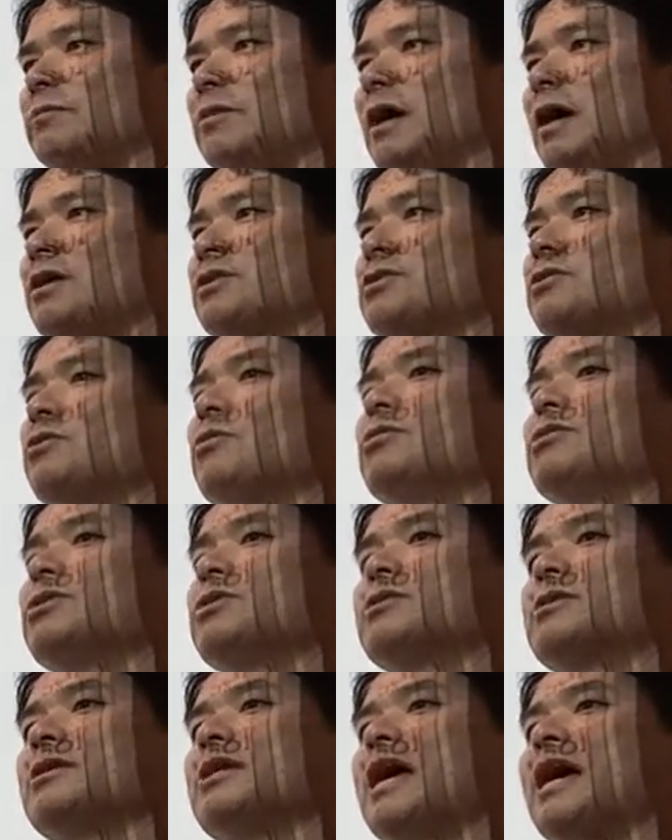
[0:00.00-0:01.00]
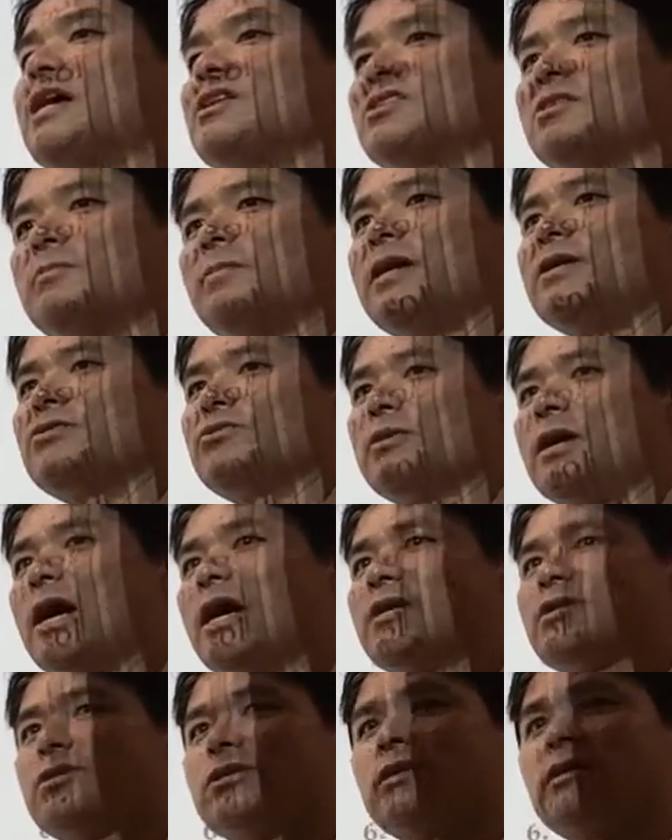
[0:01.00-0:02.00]
reaction or just an acid-base
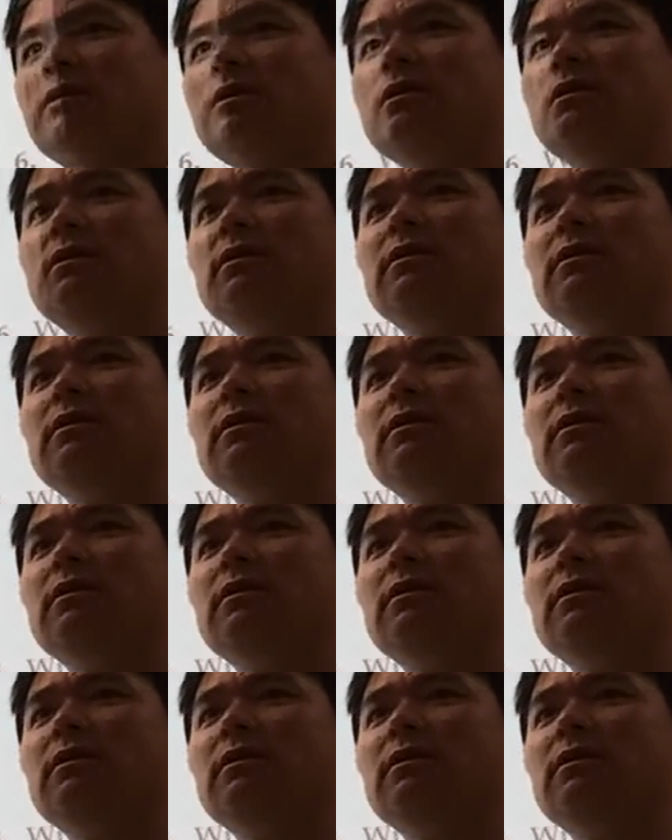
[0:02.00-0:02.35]
reaction.